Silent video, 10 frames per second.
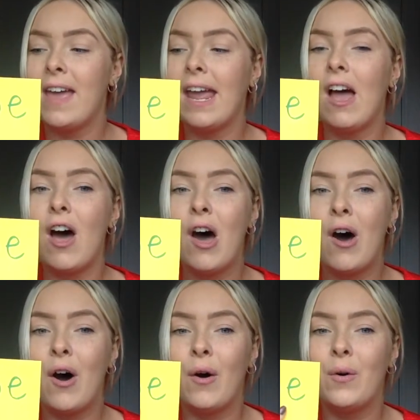They are
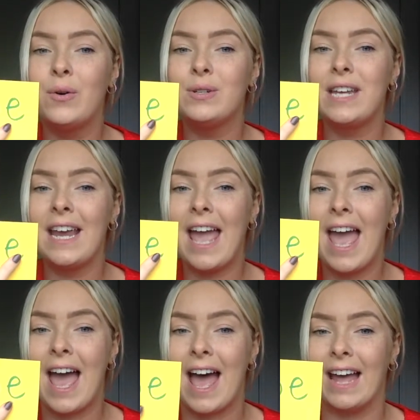holding
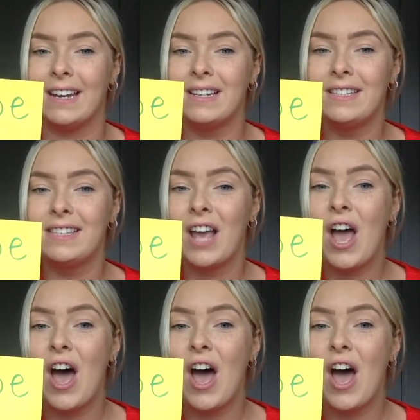hands